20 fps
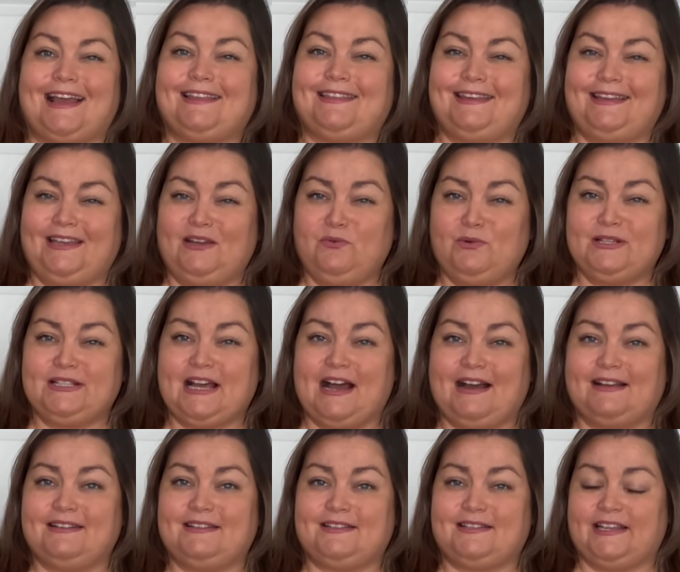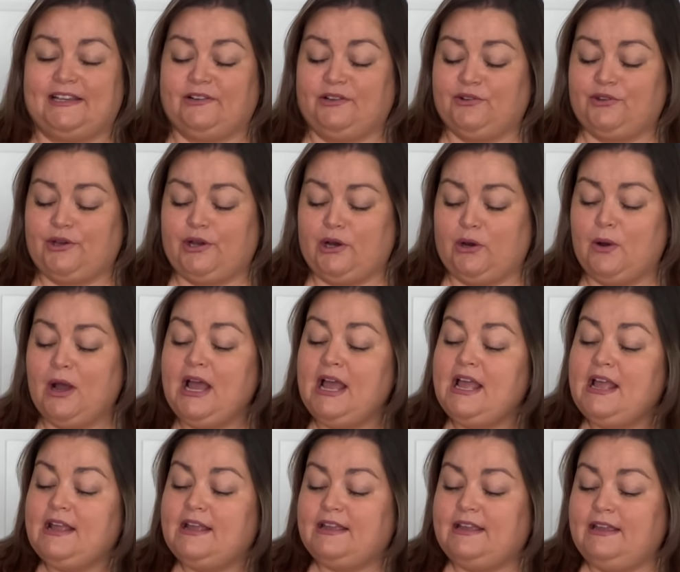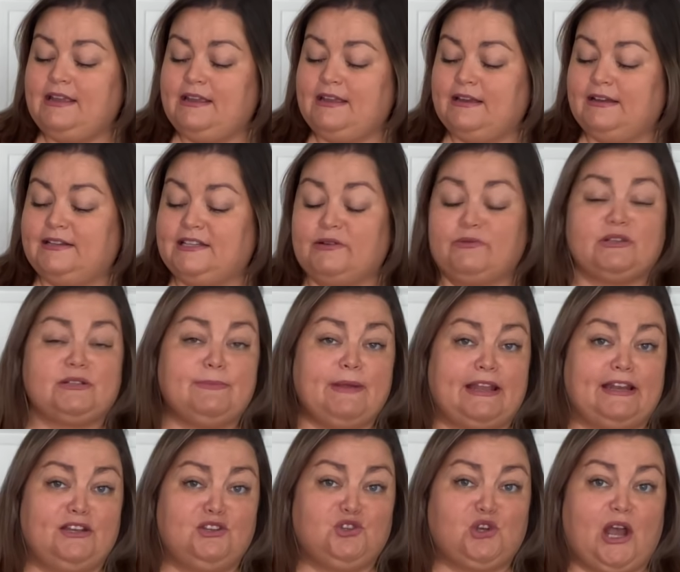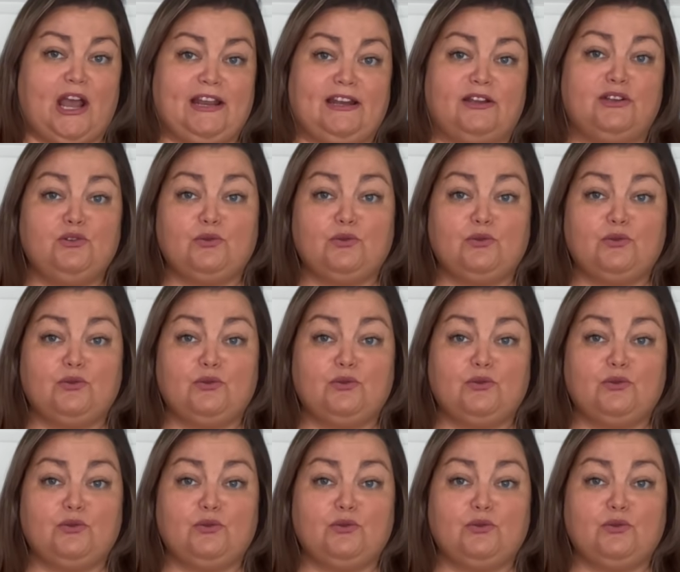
I think it was on sale though, and it was made in China.